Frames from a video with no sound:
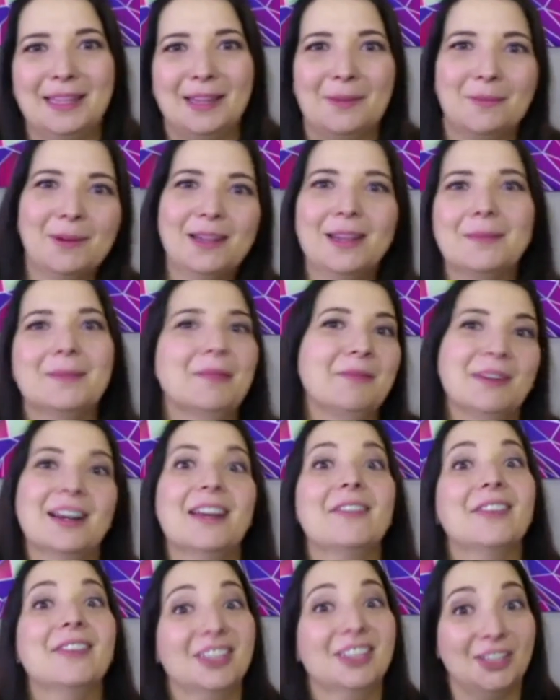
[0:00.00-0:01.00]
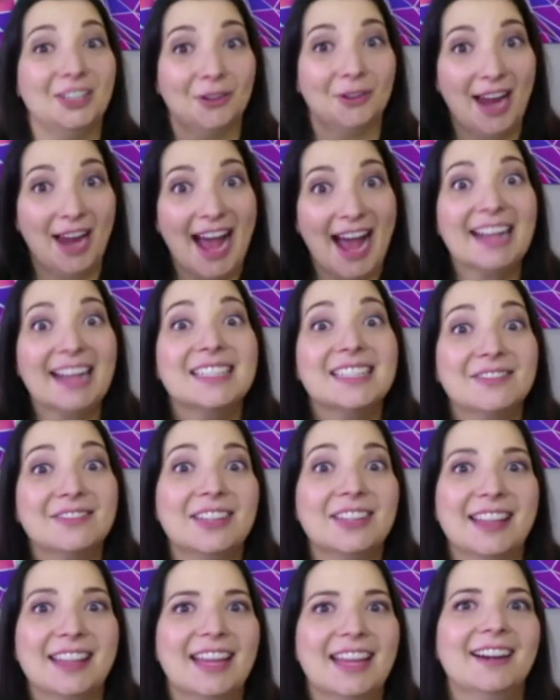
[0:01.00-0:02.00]
their pull-ups and whatever you're
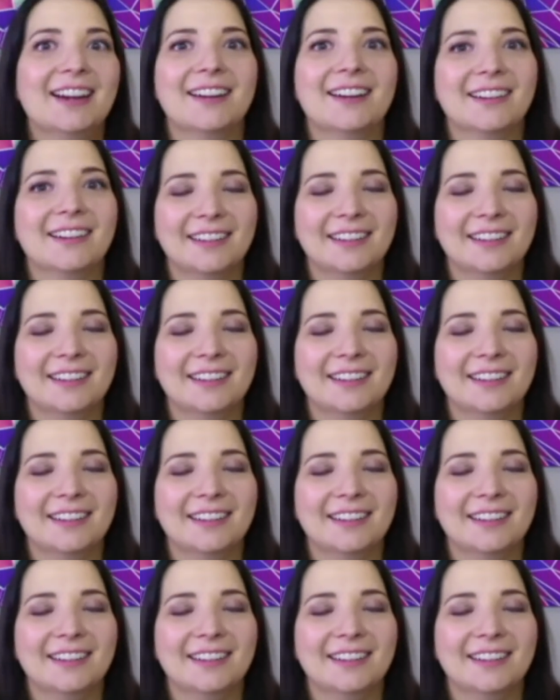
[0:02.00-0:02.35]
actively there